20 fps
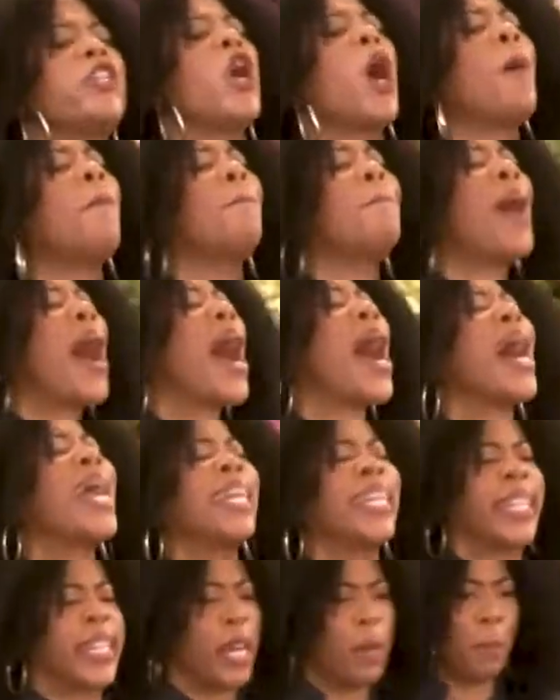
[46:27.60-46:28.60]
your
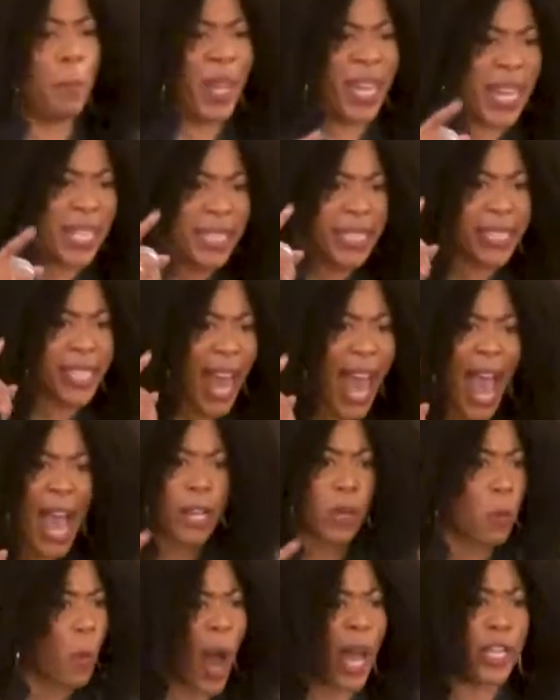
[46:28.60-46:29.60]
mind can be intact
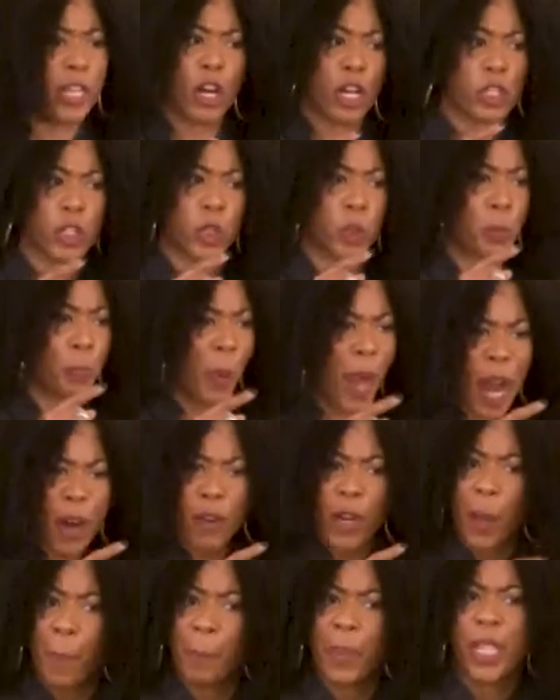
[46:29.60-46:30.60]
while your
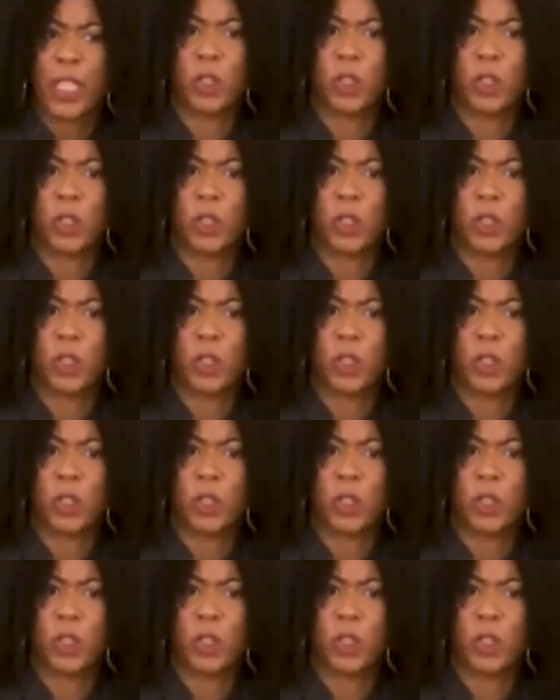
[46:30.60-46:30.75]
spirit be